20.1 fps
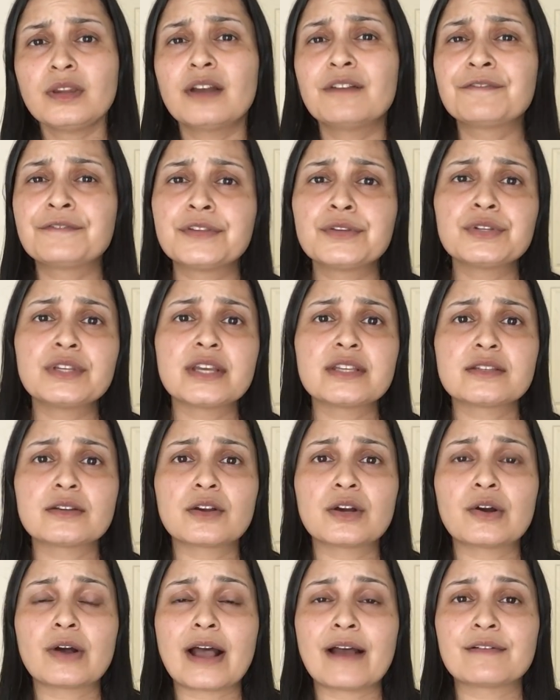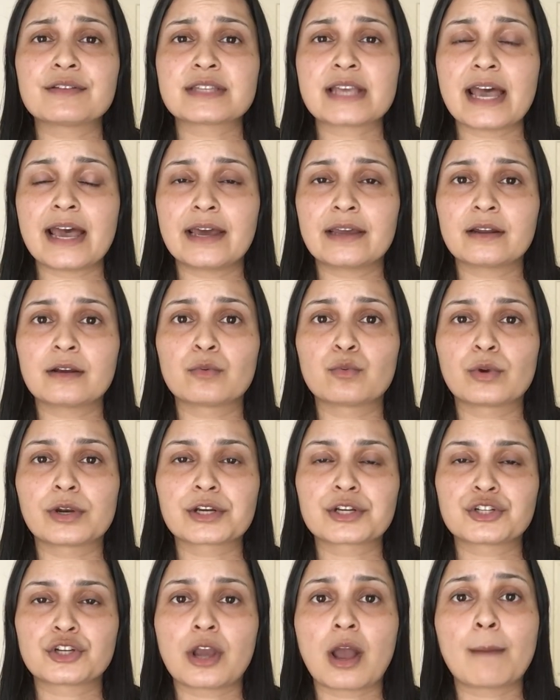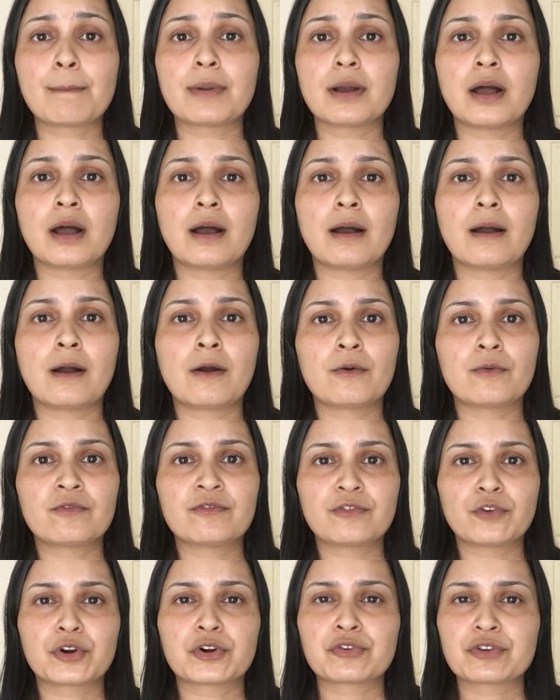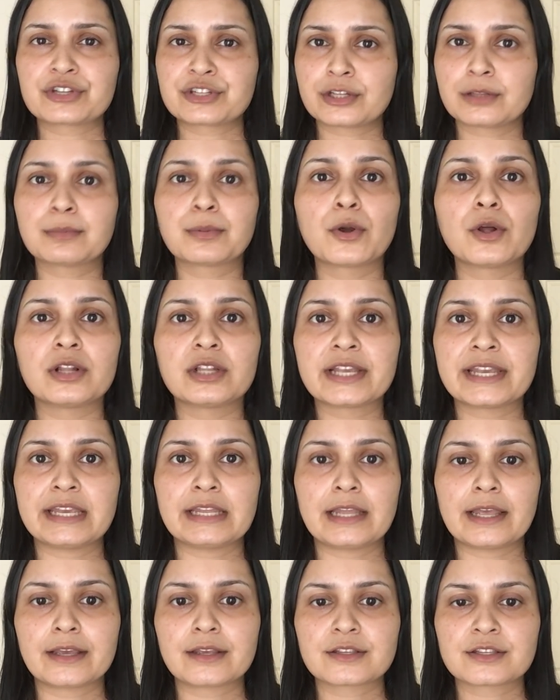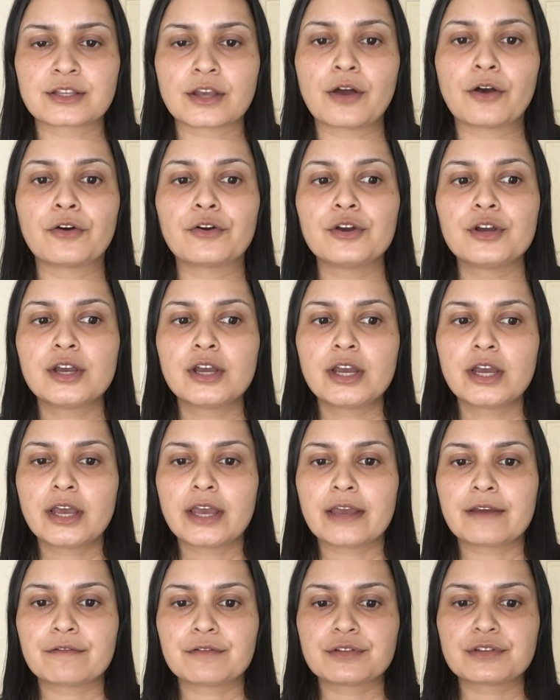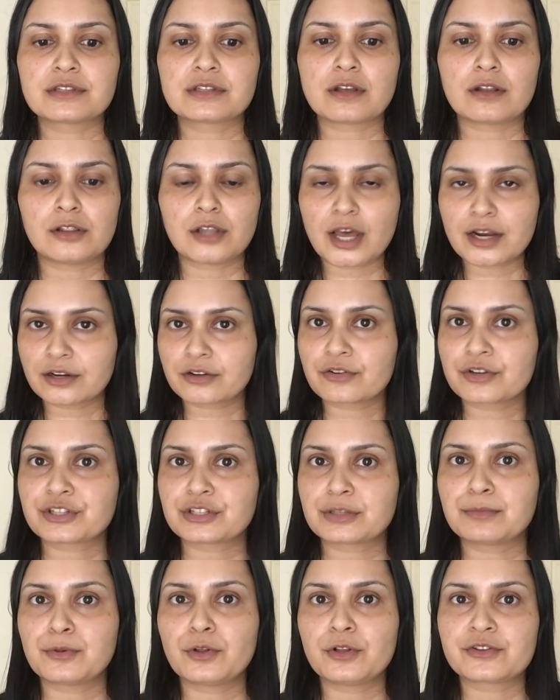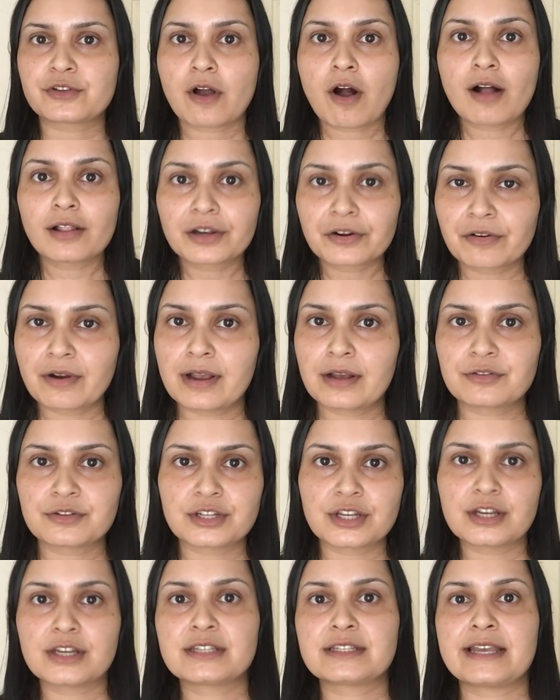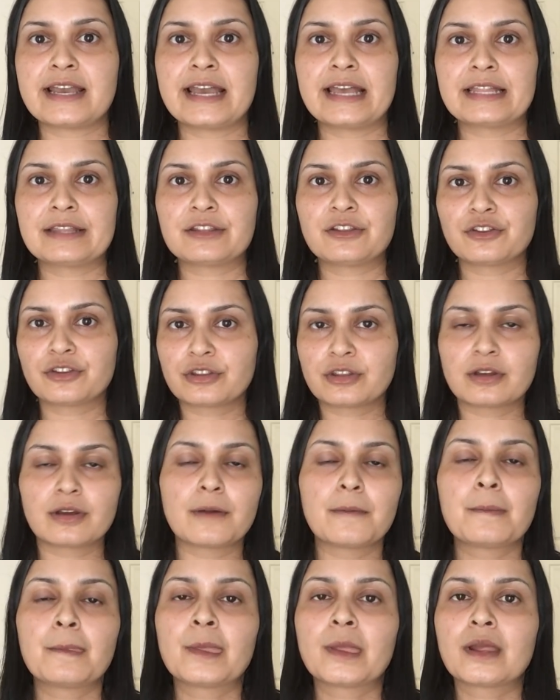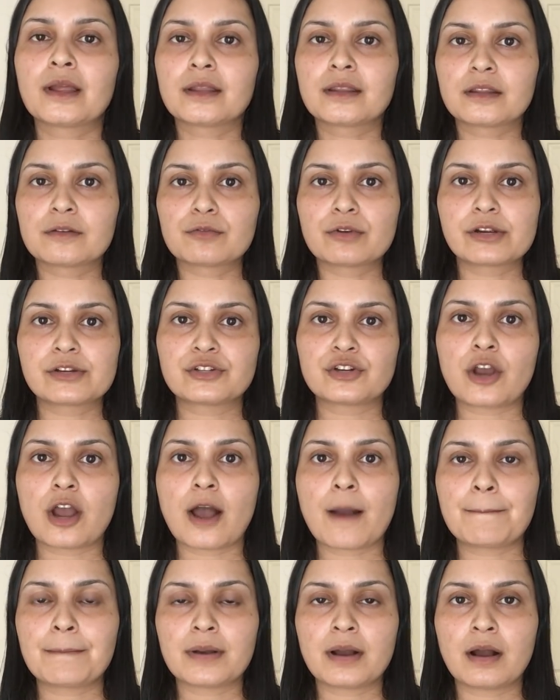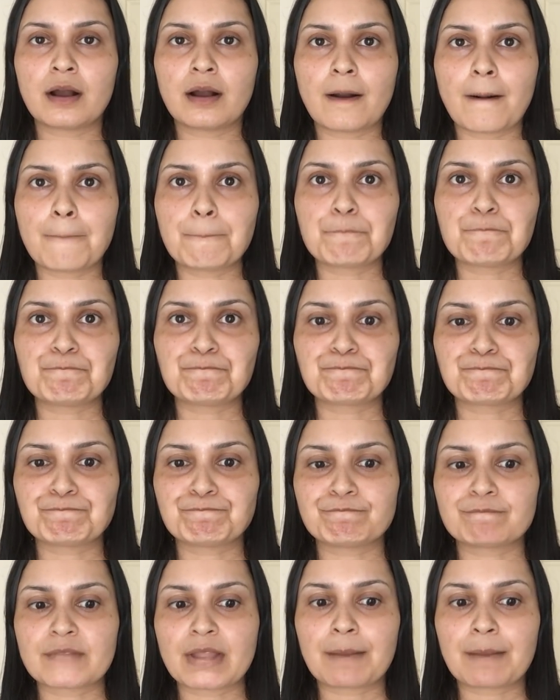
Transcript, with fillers: A few days ago, I was at a workshop uh, for crystal bowl healing. So it was a lot of crystal bowls all around us, and you know the the workshop um,